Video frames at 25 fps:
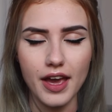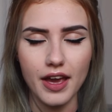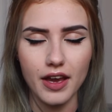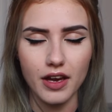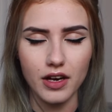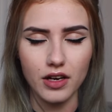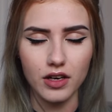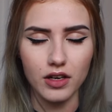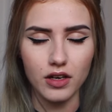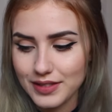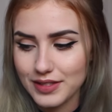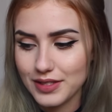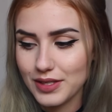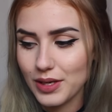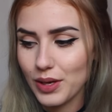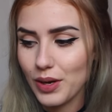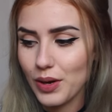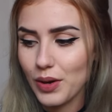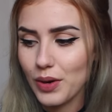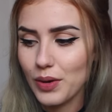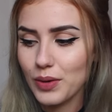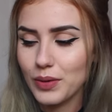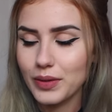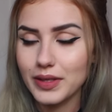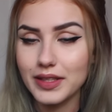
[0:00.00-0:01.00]
hair.
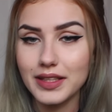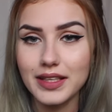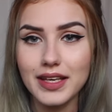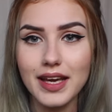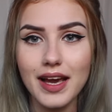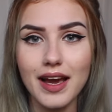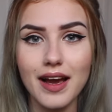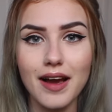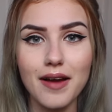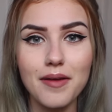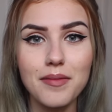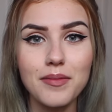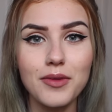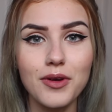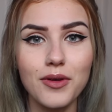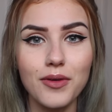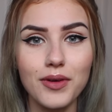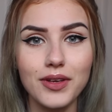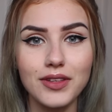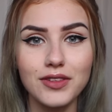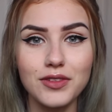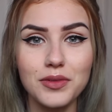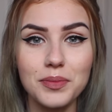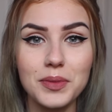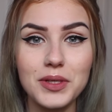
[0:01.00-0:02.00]
So yeah, I'm
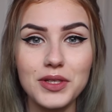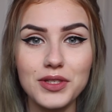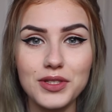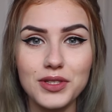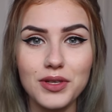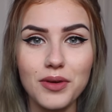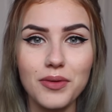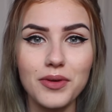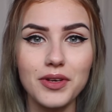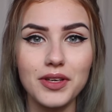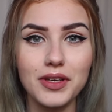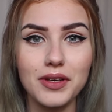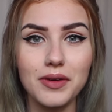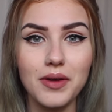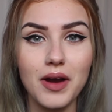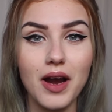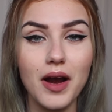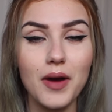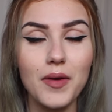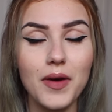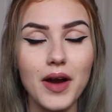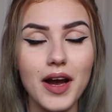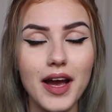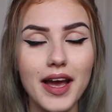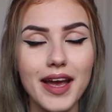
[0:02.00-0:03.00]
going to be showing you
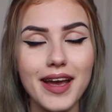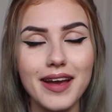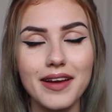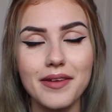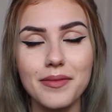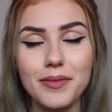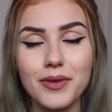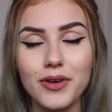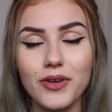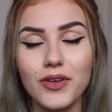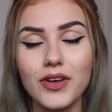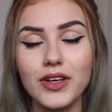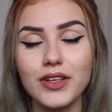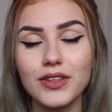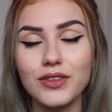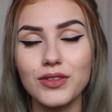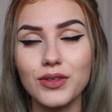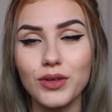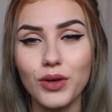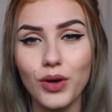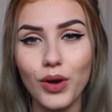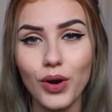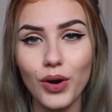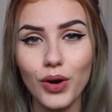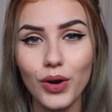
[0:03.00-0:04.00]
how I am going
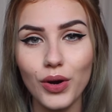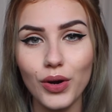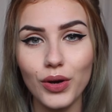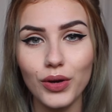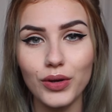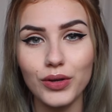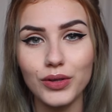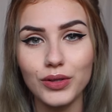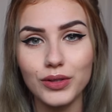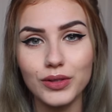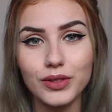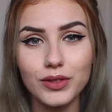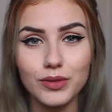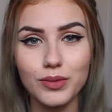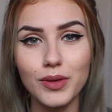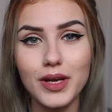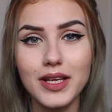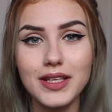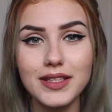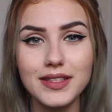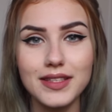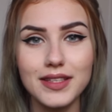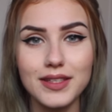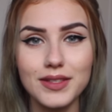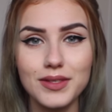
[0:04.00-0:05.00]
to curl
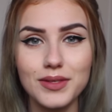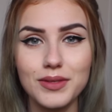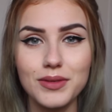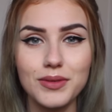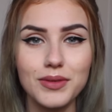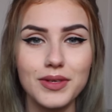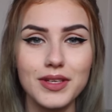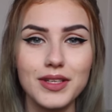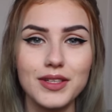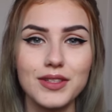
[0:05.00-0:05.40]
22